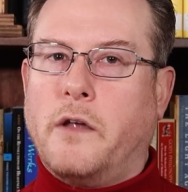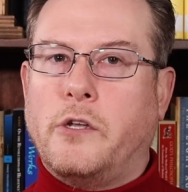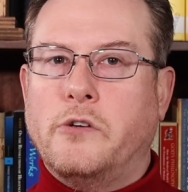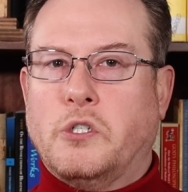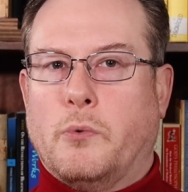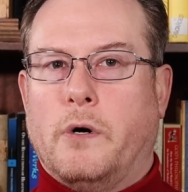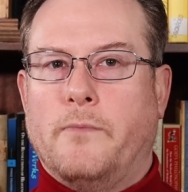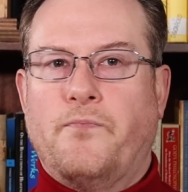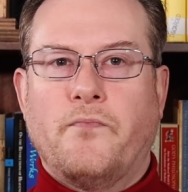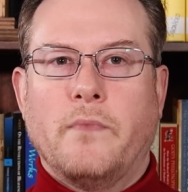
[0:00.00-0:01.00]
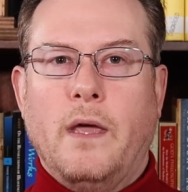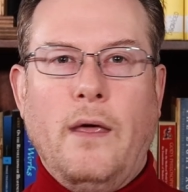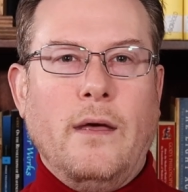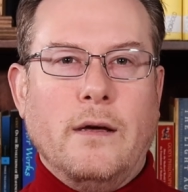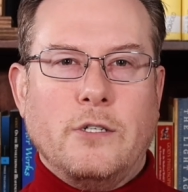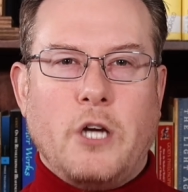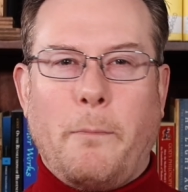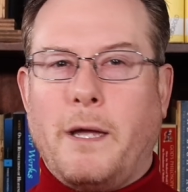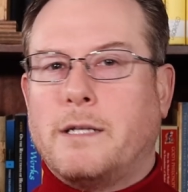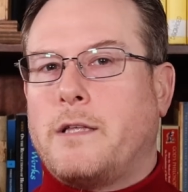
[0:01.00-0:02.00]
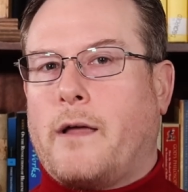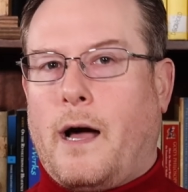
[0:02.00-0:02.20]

unusual. Jumping into the